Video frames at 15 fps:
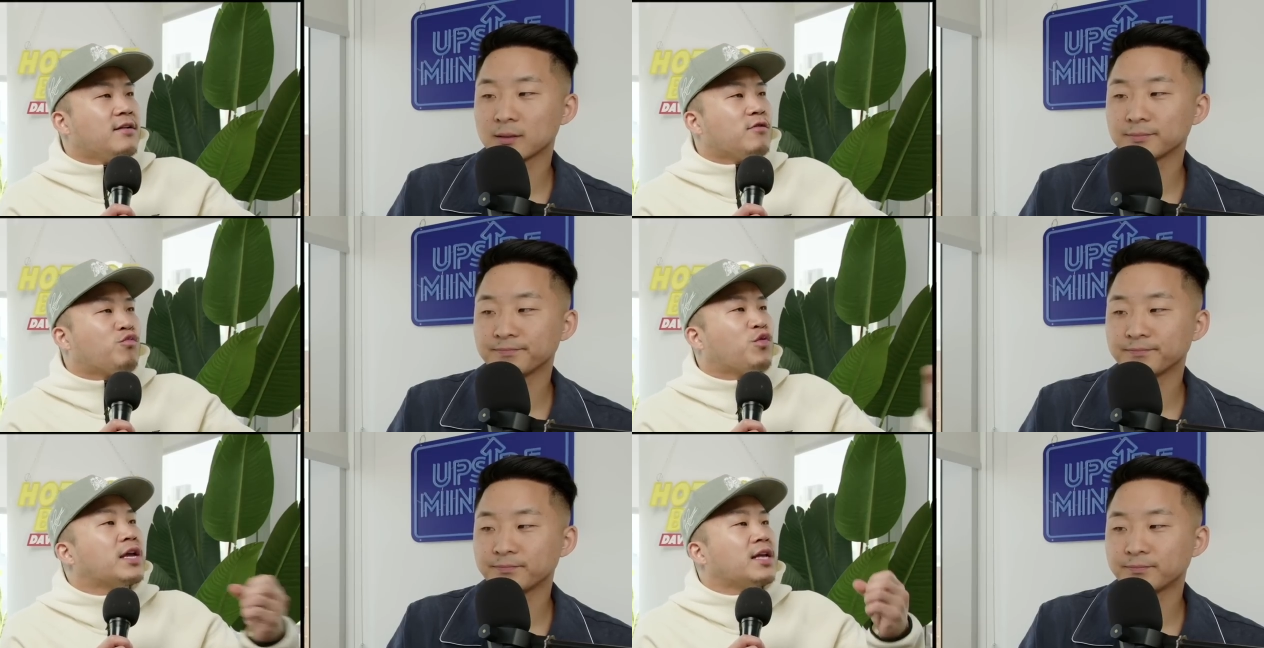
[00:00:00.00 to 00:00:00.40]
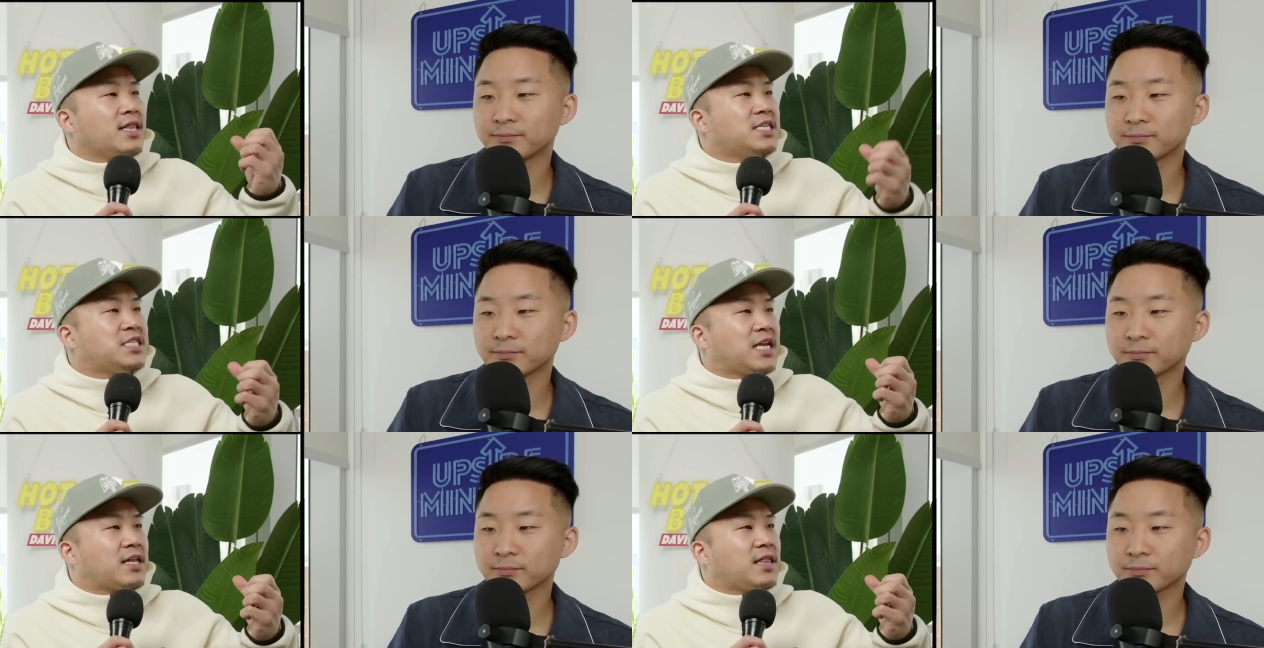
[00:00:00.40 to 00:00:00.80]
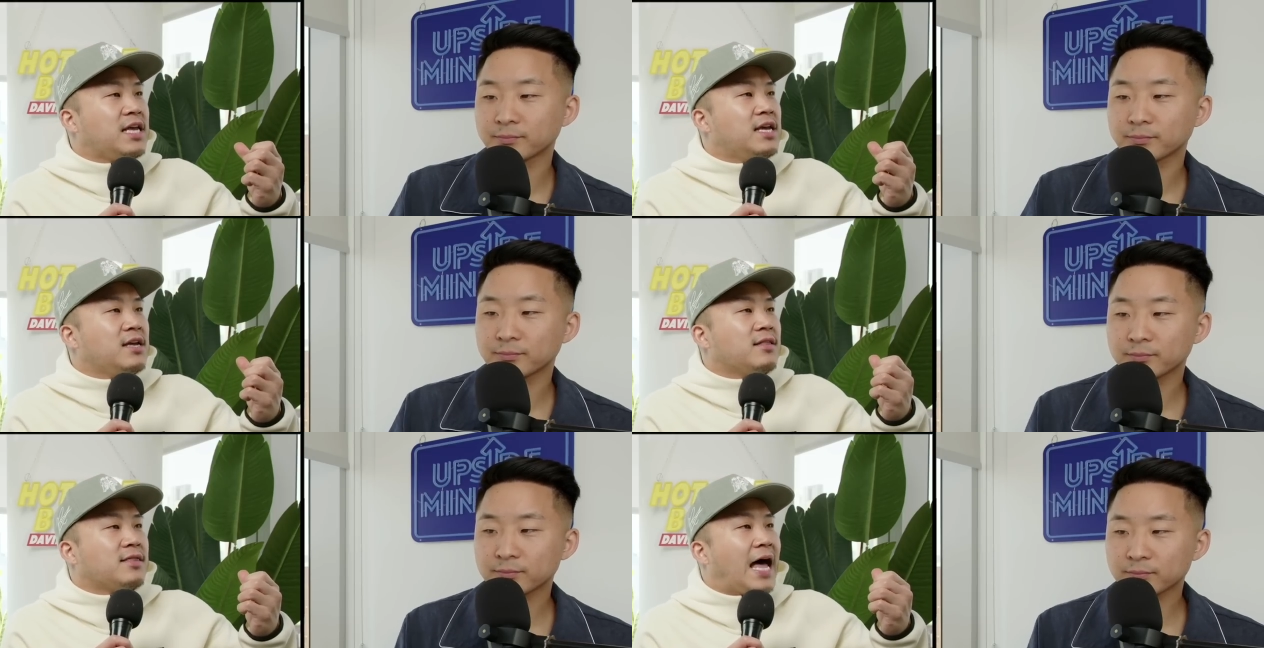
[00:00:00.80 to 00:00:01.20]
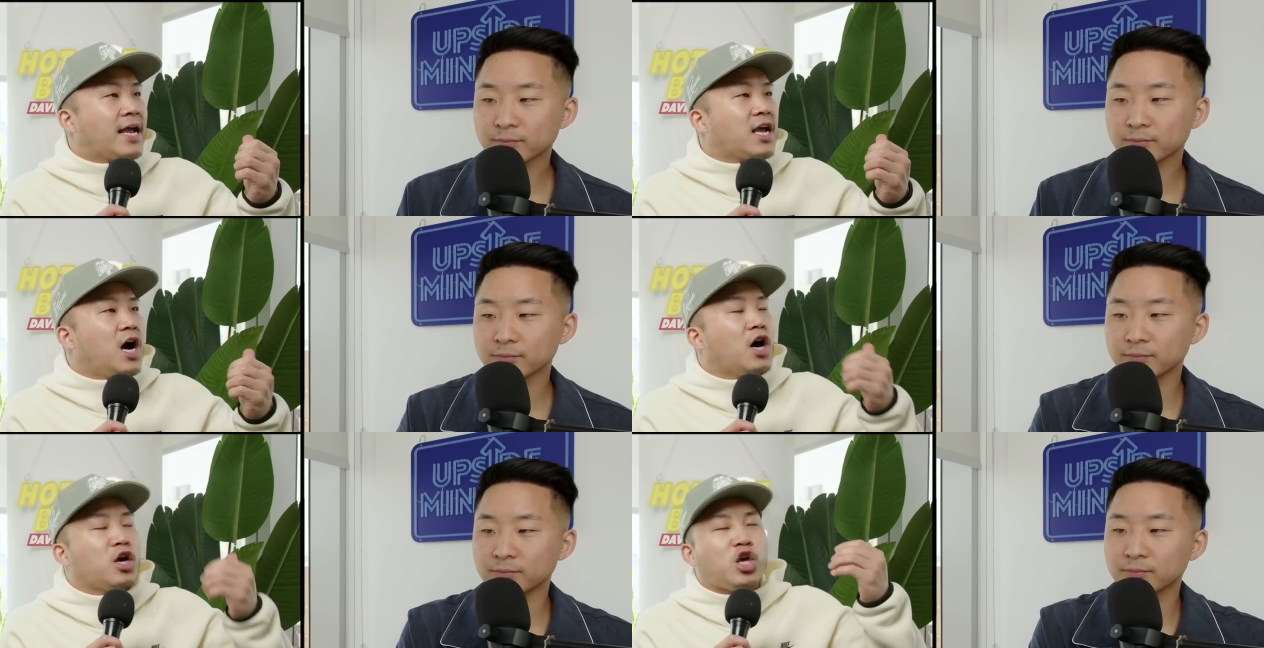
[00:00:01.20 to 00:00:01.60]
Speaker 1: realistically, like
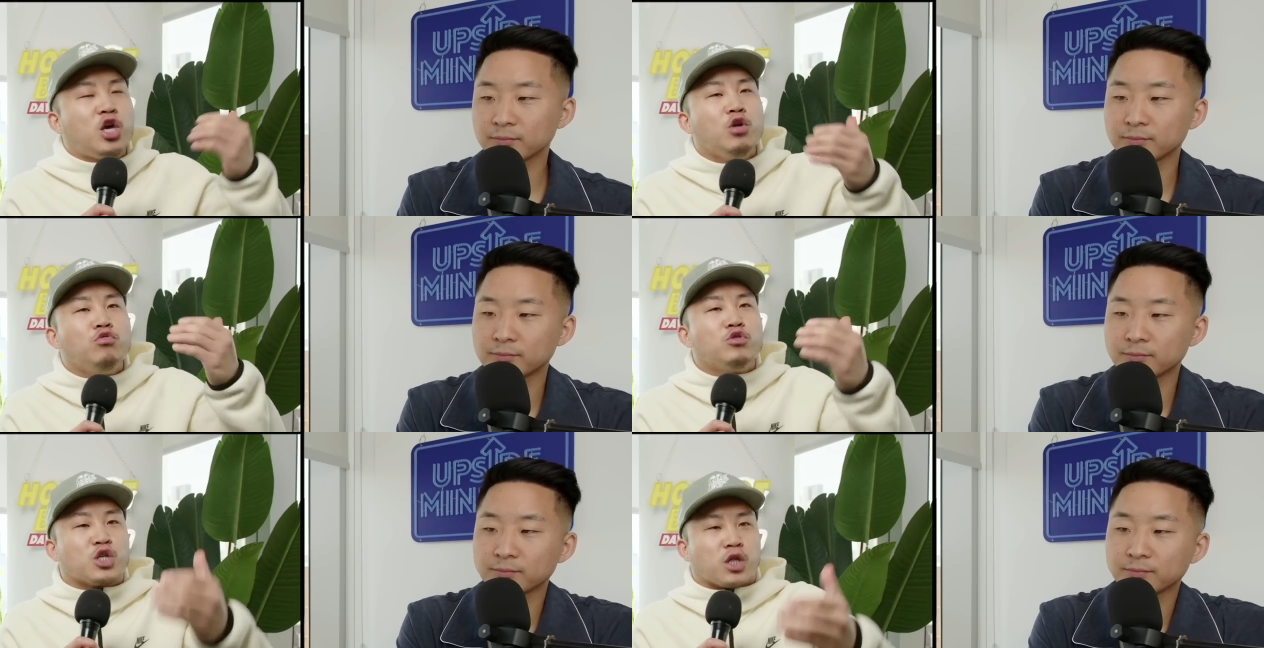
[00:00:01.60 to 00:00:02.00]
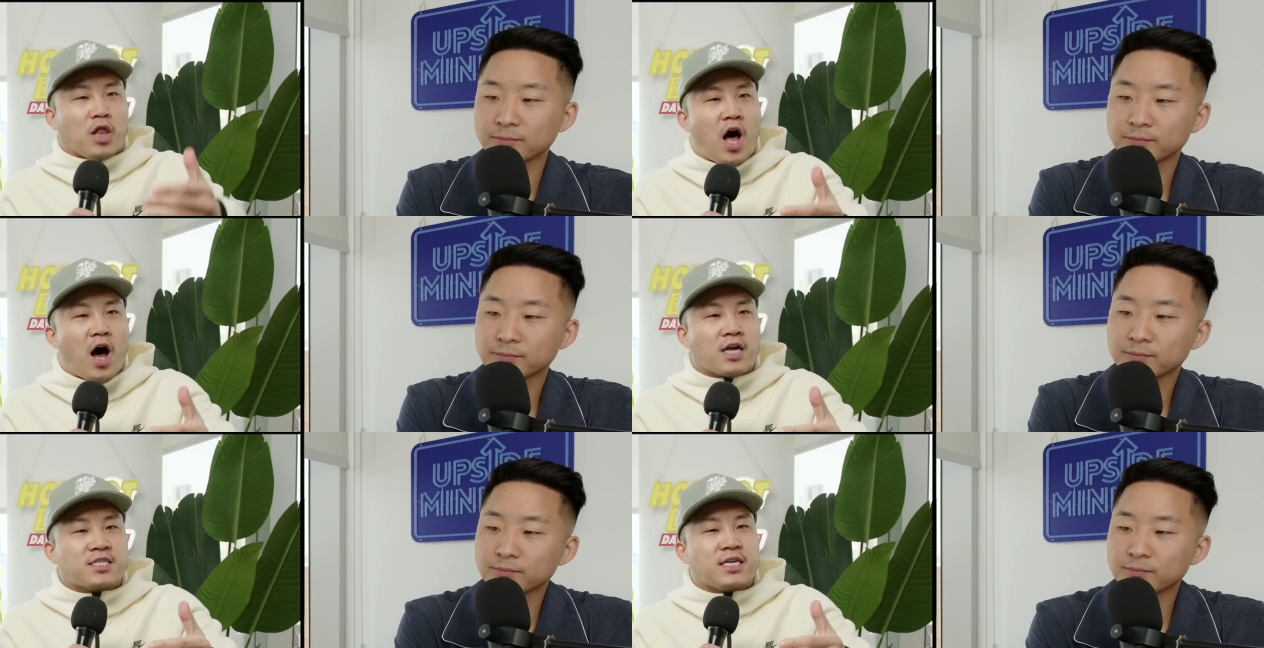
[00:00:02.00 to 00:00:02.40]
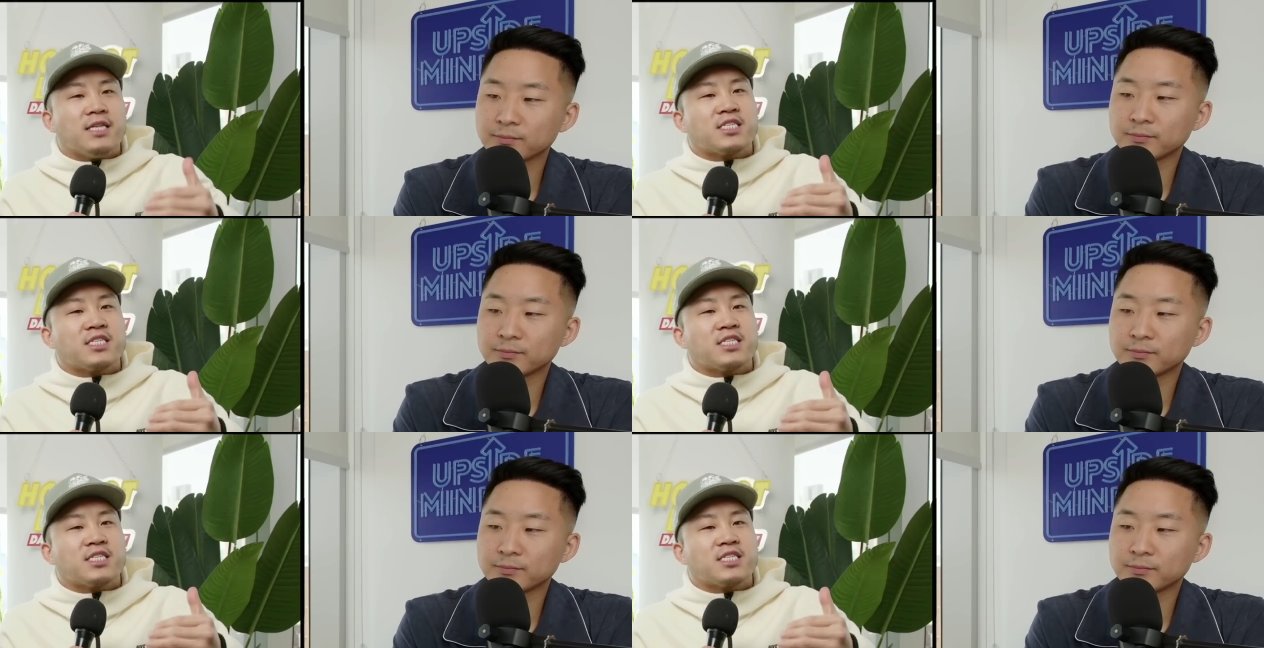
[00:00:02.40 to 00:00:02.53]
a huge loss in